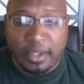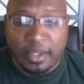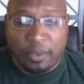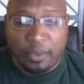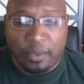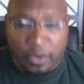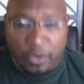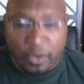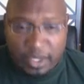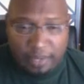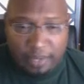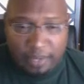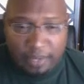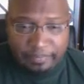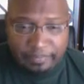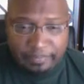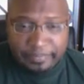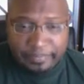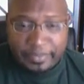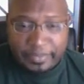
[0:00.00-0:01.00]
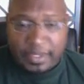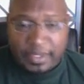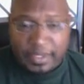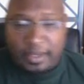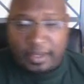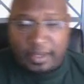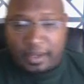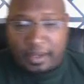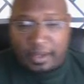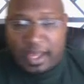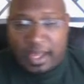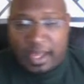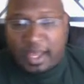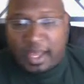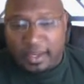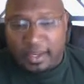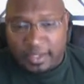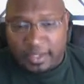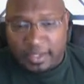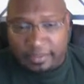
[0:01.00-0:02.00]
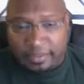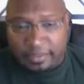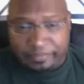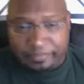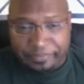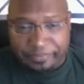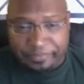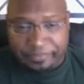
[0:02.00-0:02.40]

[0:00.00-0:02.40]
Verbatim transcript: and they won't come. And